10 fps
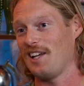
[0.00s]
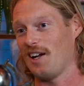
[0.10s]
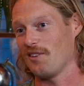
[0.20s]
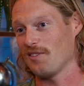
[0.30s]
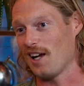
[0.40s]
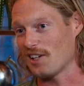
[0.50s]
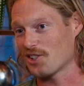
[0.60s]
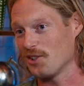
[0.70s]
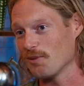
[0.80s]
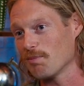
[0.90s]
not
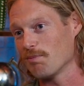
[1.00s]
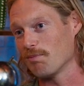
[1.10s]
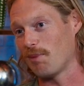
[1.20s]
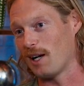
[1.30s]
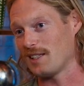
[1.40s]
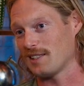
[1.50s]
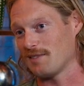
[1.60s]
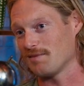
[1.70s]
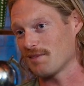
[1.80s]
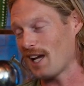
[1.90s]
shoot
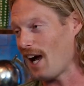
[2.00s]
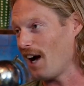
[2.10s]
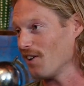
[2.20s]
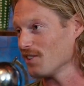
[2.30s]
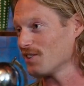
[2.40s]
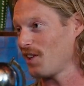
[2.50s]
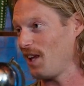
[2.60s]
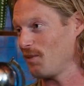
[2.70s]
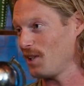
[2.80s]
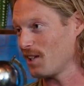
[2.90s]
bison cows so
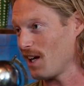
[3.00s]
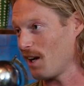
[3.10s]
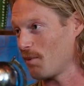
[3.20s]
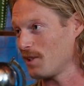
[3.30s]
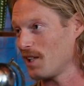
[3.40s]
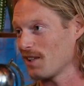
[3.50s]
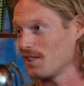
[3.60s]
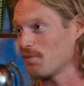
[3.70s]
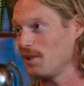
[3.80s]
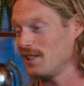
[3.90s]
that we could kind of protect
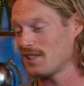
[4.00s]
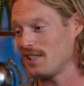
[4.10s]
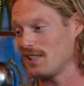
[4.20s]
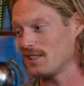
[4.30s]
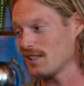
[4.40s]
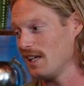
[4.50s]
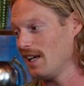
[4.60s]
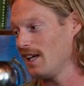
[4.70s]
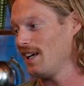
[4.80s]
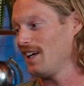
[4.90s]
the species.
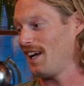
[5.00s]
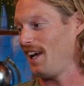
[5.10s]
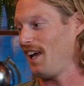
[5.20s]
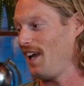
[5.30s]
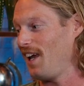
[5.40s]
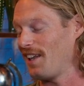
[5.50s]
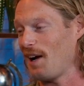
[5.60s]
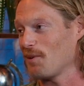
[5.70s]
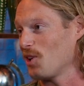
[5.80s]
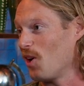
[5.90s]
And
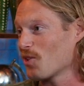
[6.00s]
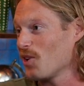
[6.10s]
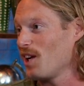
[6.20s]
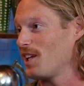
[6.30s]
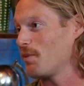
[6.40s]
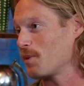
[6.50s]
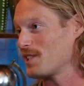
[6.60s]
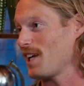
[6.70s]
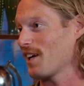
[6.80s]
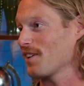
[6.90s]
that was all created to
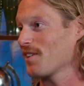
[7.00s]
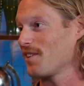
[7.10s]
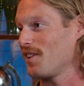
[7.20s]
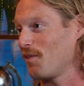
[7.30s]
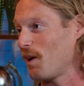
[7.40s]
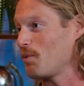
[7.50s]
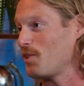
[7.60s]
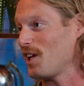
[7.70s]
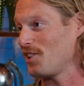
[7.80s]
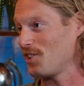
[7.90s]
protect their
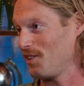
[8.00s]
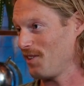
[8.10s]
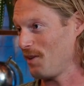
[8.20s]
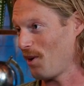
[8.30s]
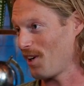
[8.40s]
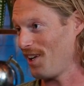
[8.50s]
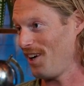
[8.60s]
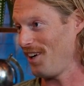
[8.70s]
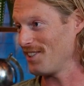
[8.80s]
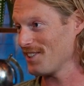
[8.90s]
reputation, the market
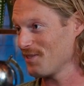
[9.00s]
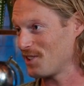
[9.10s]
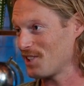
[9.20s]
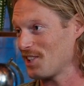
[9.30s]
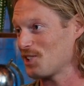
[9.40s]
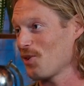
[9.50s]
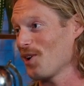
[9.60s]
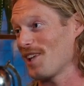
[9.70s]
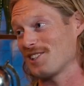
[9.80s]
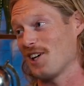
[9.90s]
hunters, which is a
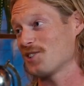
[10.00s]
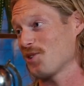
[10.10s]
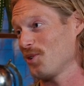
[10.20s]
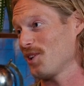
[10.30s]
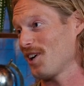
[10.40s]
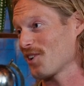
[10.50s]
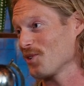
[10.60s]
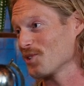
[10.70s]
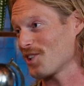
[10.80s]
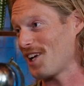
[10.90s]
story that's untold in our
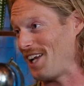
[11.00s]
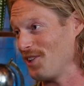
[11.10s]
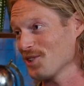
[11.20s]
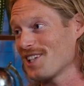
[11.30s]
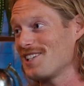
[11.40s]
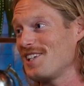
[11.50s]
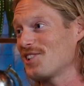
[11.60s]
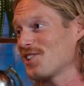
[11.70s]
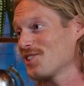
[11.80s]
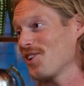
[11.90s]
culture today. You'll see
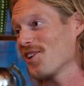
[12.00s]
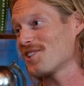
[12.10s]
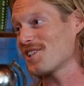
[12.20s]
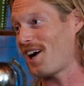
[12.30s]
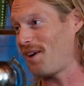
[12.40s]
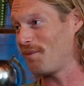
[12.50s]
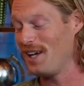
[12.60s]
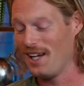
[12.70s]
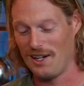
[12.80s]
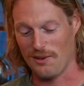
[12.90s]
T-shirts all the time
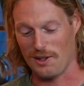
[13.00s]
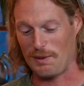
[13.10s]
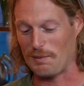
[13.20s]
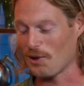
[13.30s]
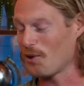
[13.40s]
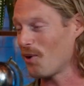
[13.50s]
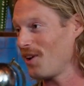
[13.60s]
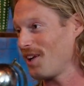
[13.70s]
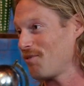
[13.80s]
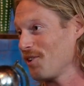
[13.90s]
with people
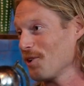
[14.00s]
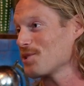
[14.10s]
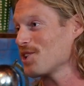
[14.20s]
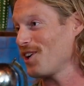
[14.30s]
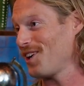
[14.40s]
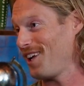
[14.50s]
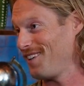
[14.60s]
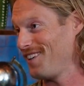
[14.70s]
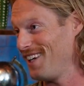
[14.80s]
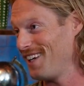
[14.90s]
quoting Philip
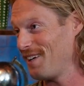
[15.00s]
Sheridan,